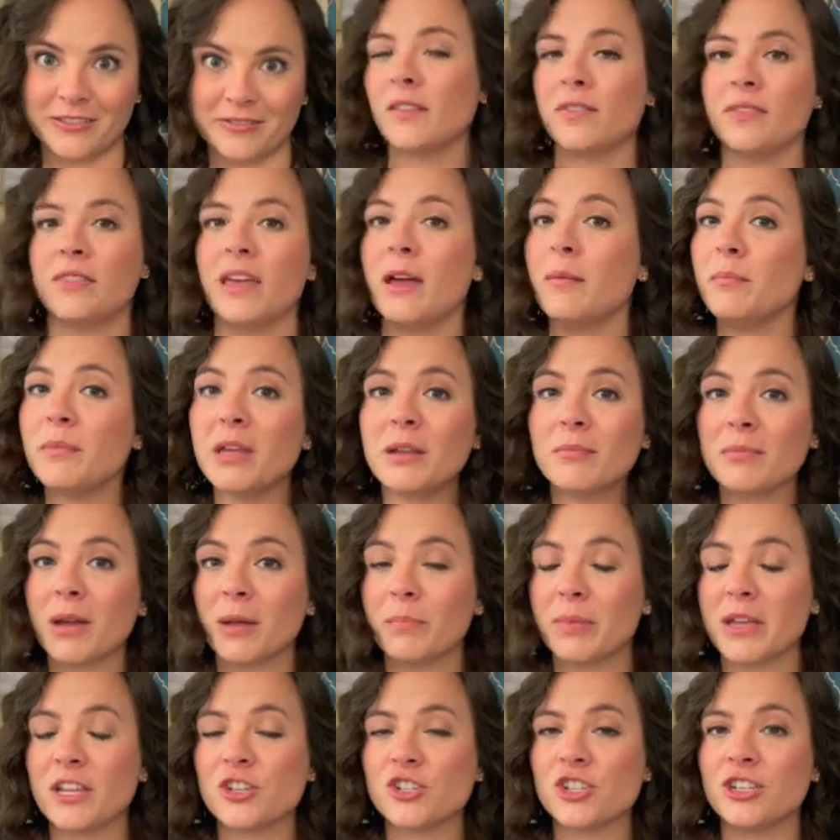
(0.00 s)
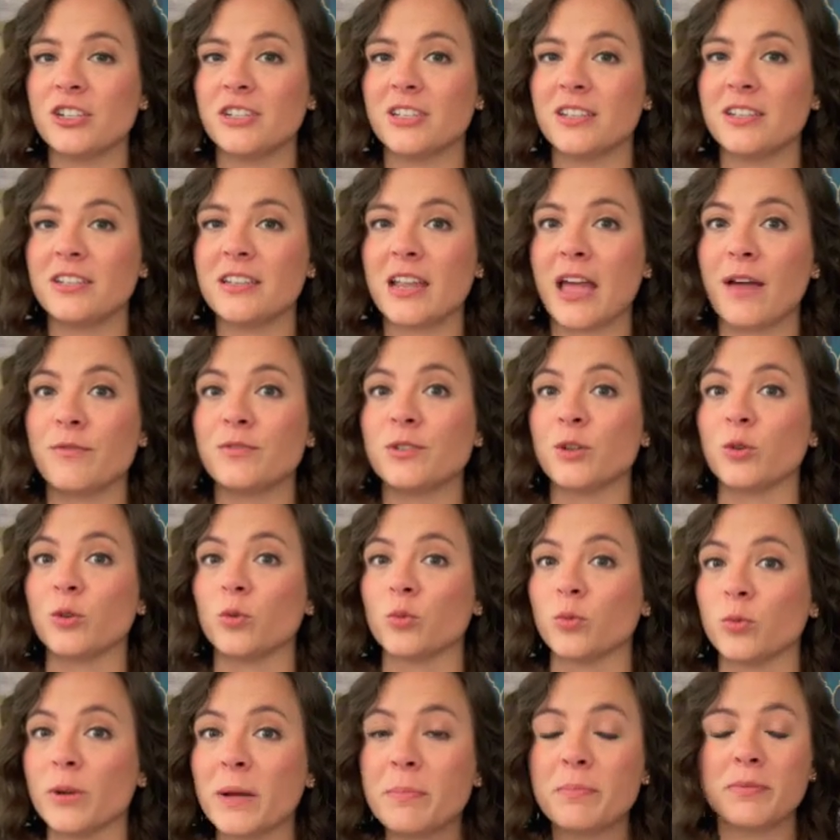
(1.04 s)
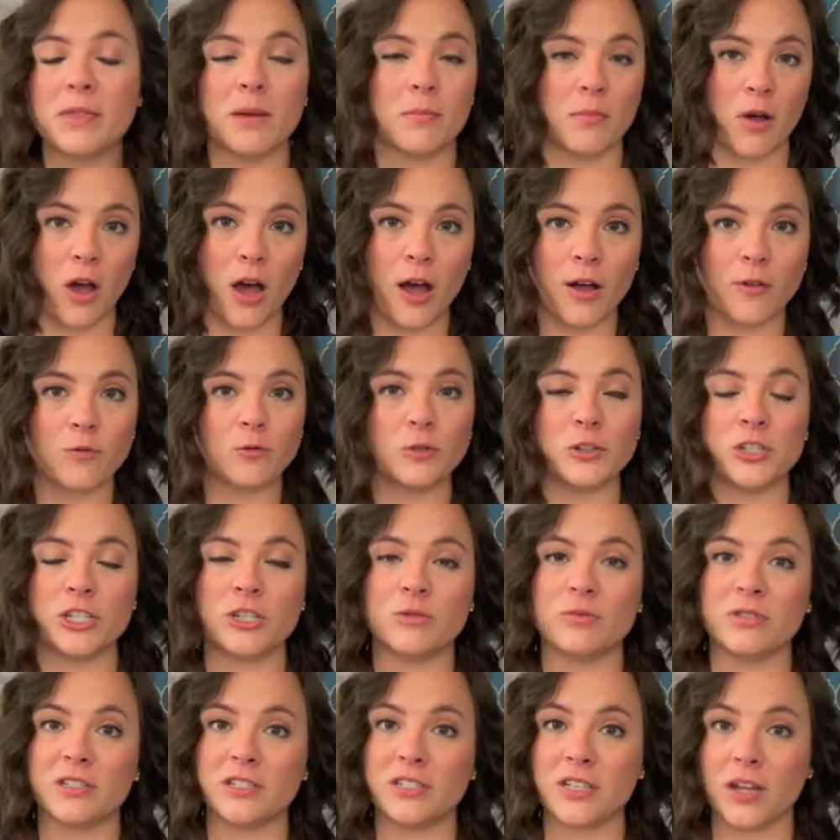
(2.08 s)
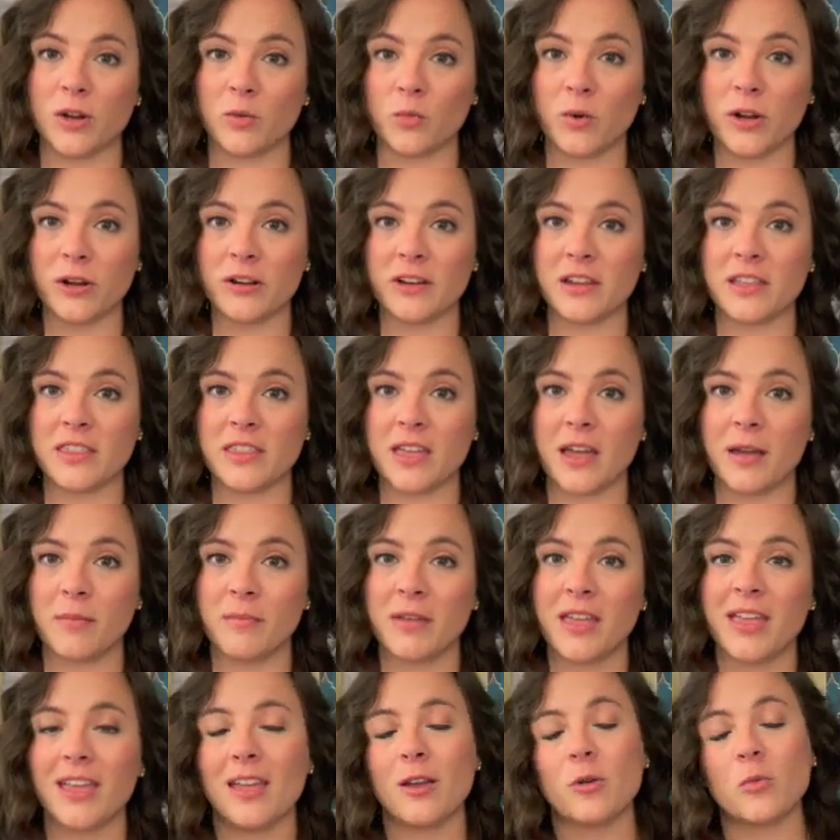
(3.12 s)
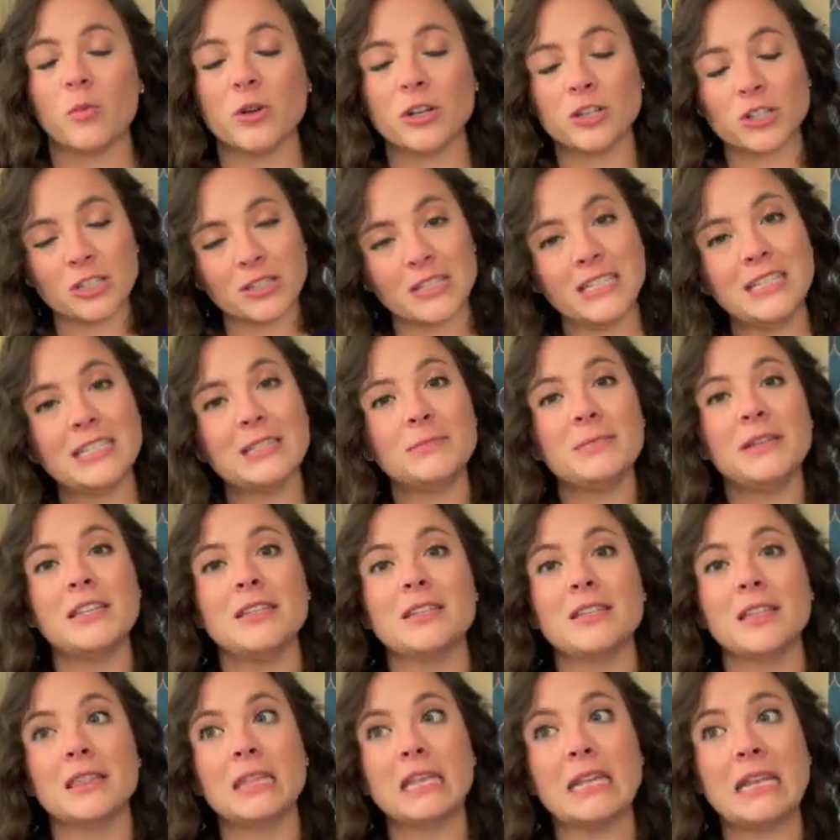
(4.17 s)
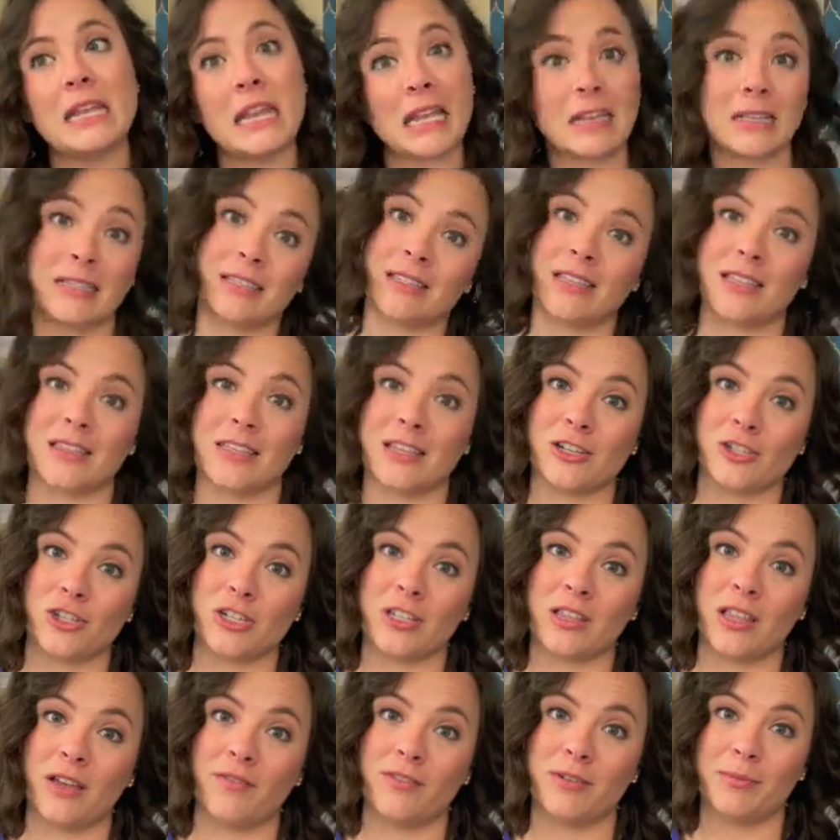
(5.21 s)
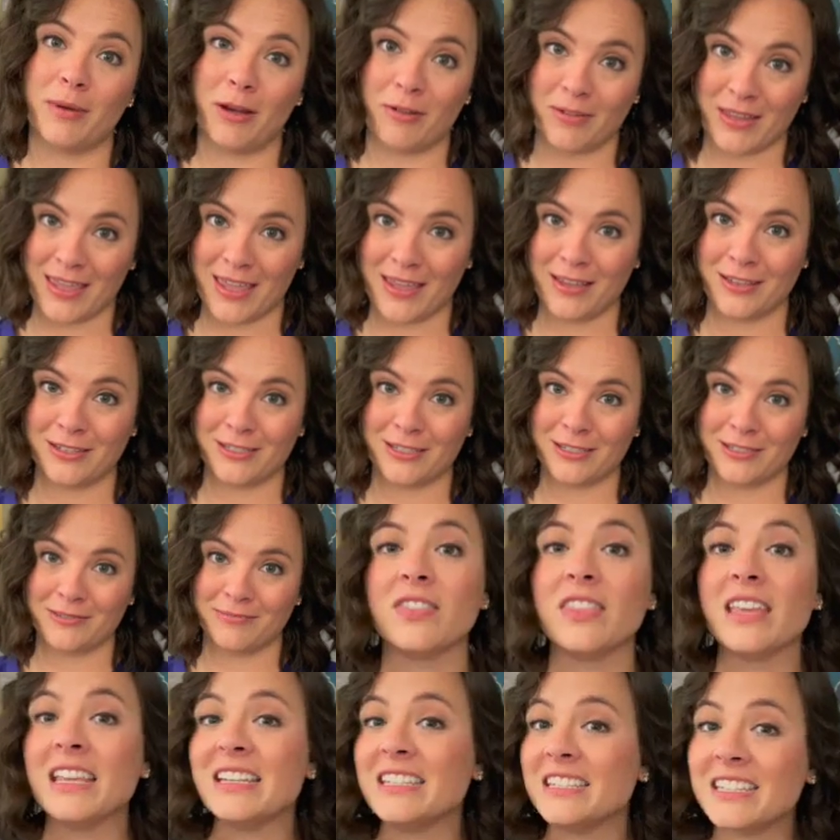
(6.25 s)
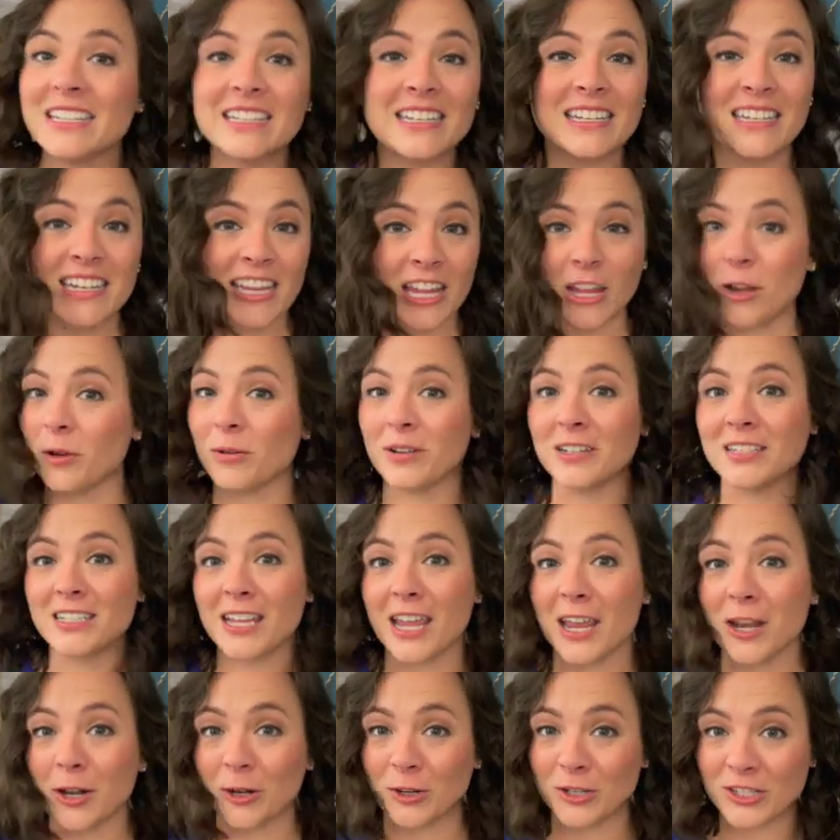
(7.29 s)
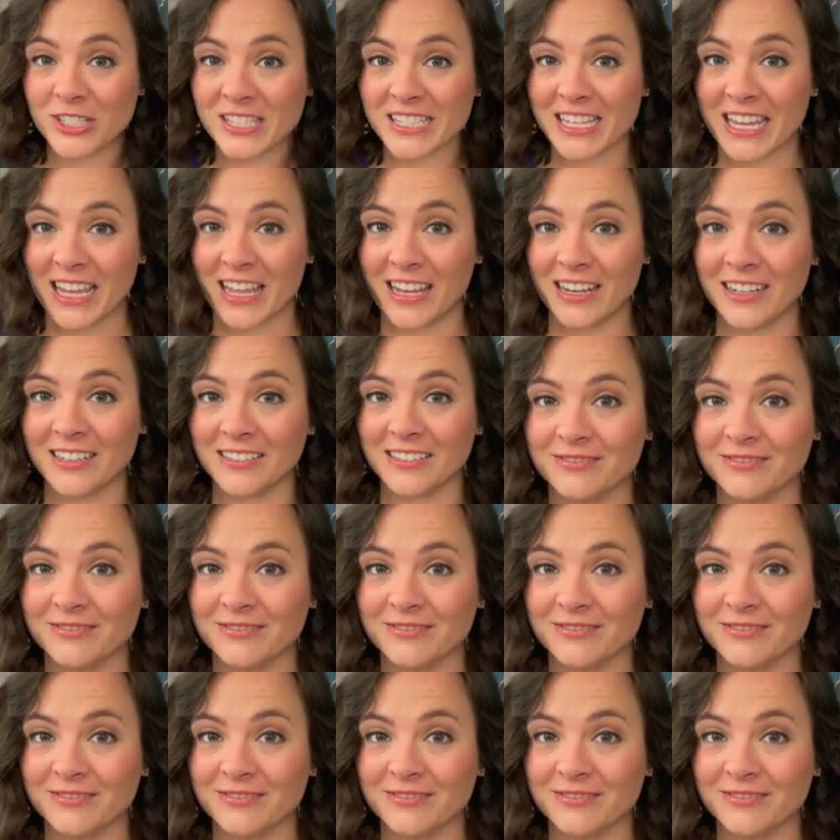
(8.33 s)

That meant my patient didn't have to rip them off when she was done wearing them, which leads me to the next thing that she loved about CAKES. They didn't irritate her skin.